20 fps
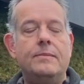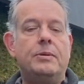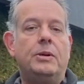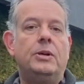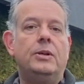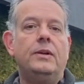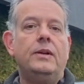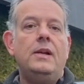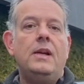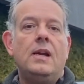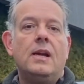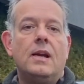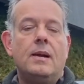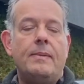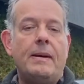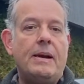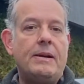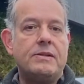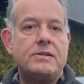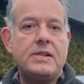But
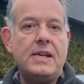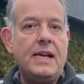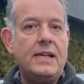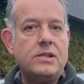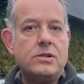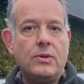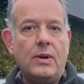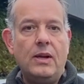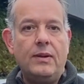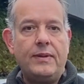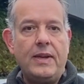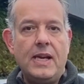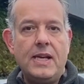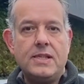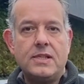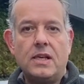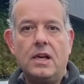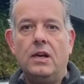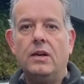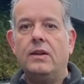about 10, 12
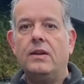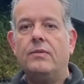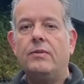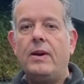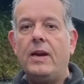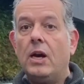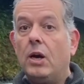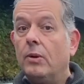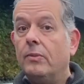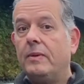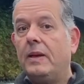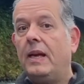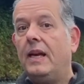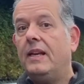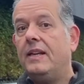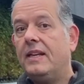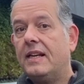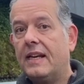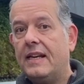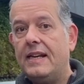years ago, they reopened it,
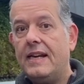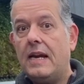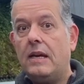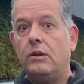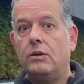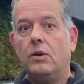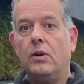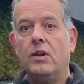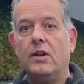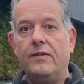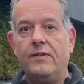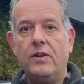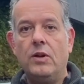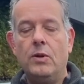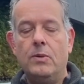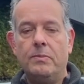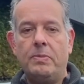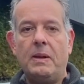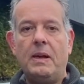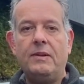and you can now go on the
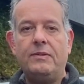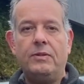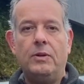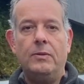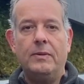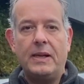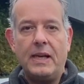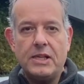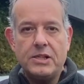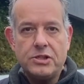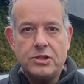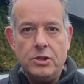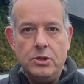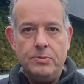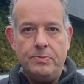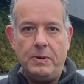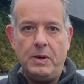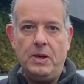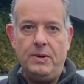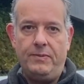viewing platform and get
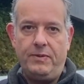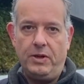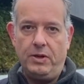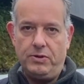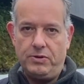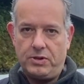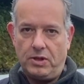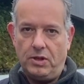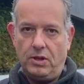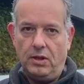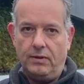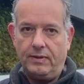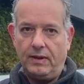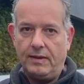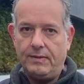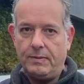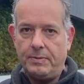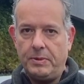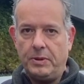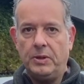superb views all over
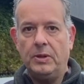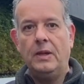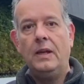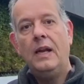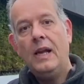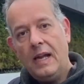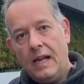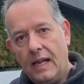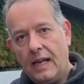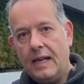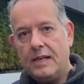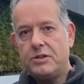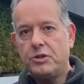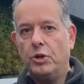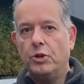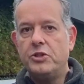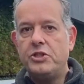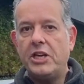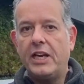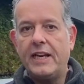Liverpool. Let's go
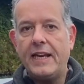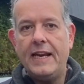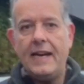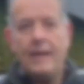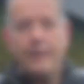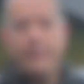and check it out.